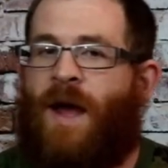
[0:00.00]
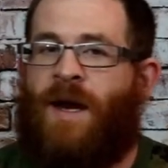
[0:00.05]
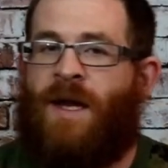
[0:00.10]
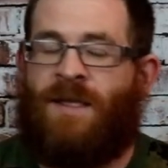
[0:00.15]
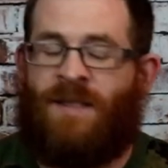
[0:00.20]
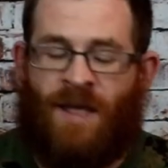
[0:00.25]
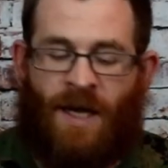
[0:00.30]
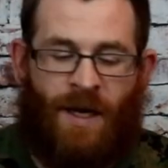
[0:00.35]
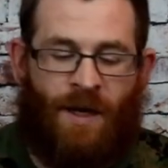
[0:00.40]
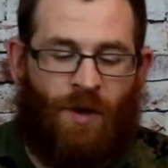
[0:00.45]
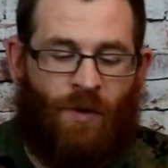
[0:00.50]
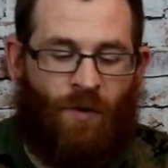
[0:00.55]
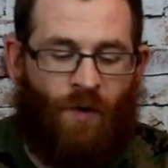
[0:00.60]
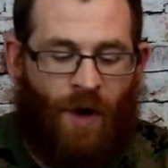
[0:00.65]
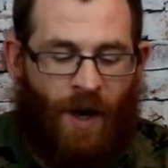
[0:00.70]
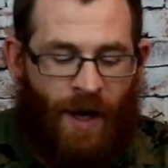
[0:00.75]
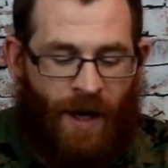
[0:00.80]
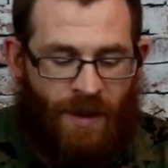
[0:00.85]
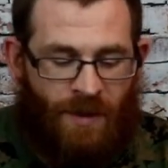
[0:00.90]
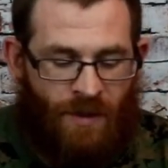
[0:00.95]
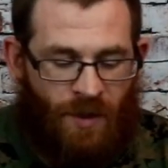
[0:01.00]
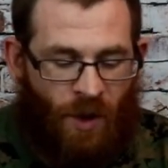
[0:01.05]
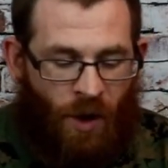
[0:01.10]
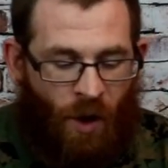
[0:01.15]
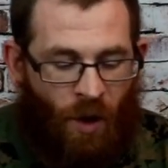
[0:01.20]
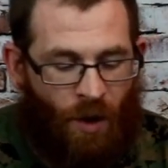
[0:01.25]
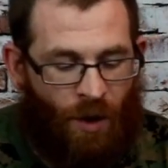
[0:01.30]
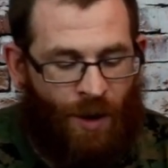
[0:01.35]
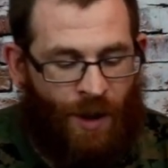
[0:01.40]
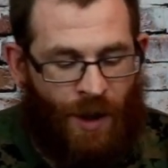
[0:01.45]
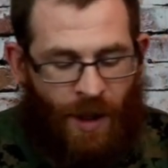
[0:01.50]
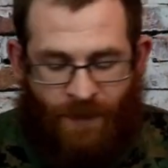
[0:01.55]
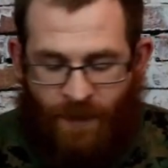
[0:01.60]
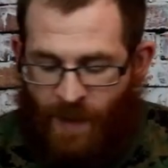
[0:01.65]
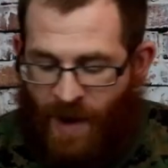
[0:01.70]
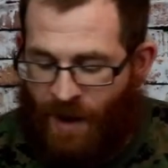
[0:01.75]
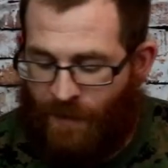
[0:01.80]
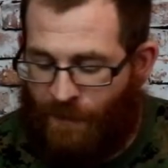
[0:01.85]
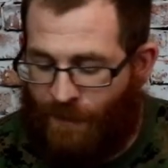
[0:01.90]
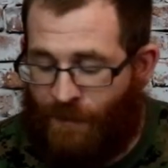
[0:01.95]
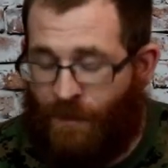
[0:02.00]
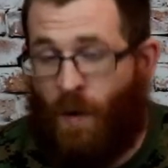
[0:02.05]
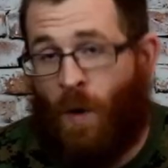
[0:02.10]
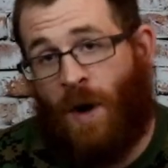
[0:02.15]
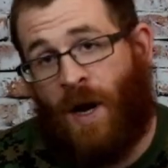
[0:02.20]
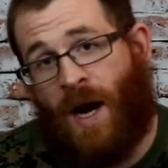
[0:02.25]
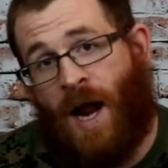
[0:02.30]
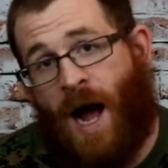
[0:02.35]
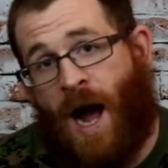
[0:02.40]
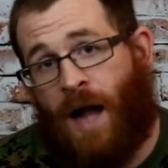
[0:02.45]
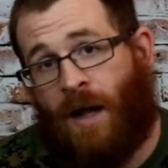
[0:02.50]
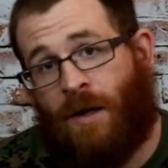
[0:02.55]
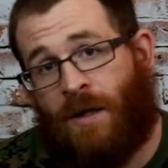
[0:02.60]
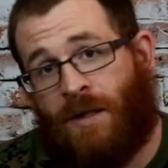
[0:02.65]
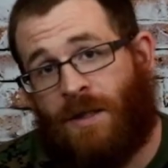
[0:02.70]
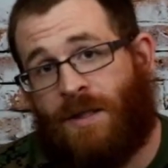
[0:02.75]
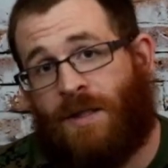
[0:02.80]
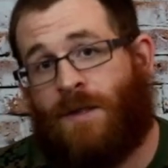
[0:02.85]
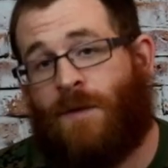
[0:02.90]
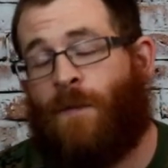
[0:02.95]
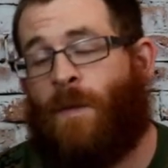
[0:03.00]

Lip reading: that is a grand total of about $40,